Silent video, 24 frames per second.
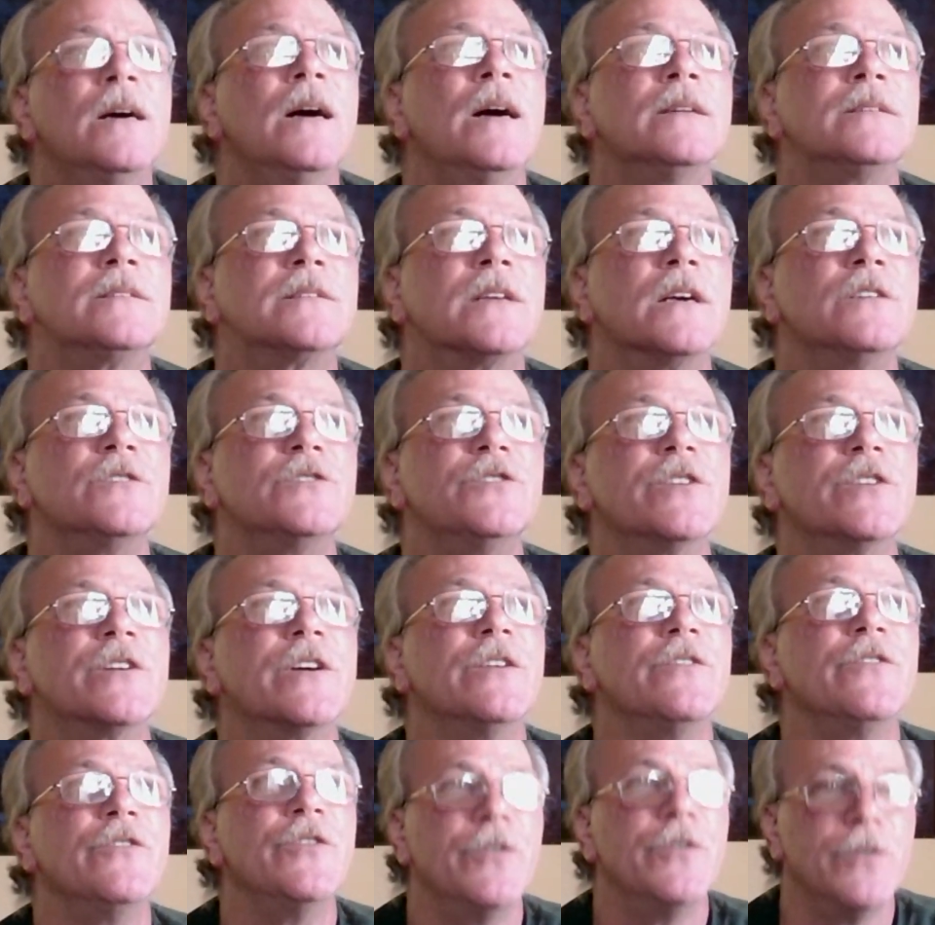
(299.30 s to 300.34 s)
says you
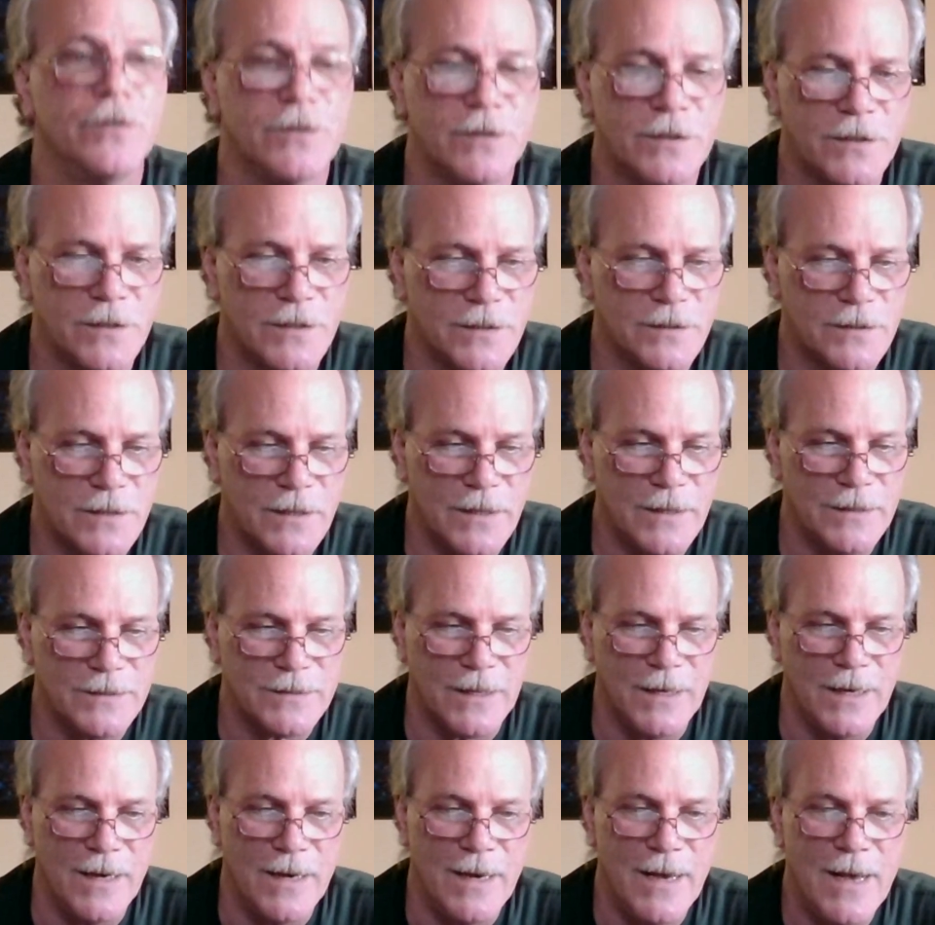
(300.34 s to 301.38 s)
can use it as
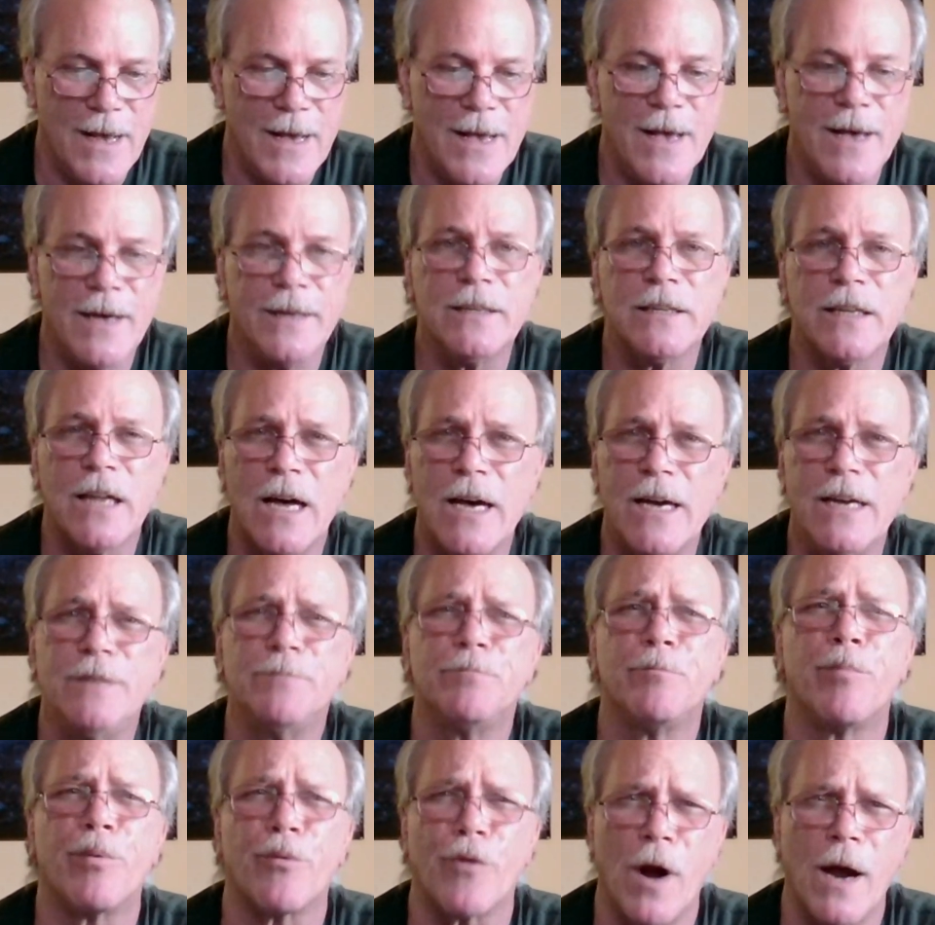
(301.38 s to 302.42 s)
a headlight
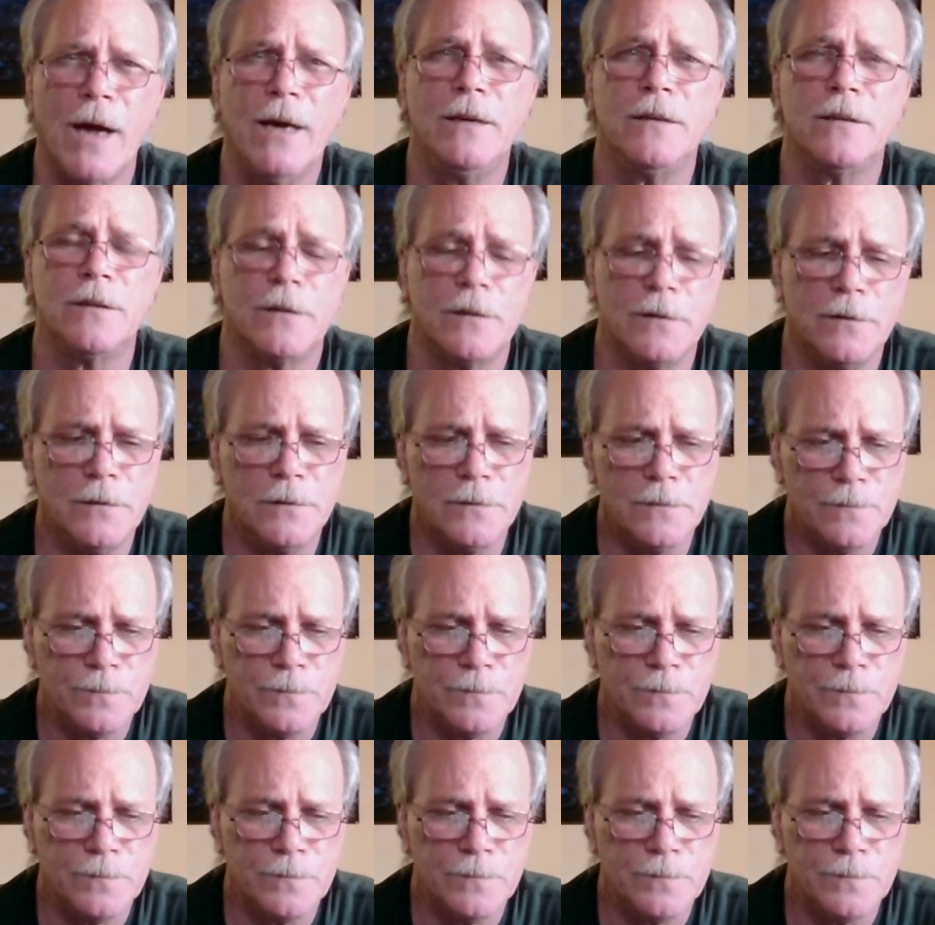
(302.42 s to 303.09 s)
brightener.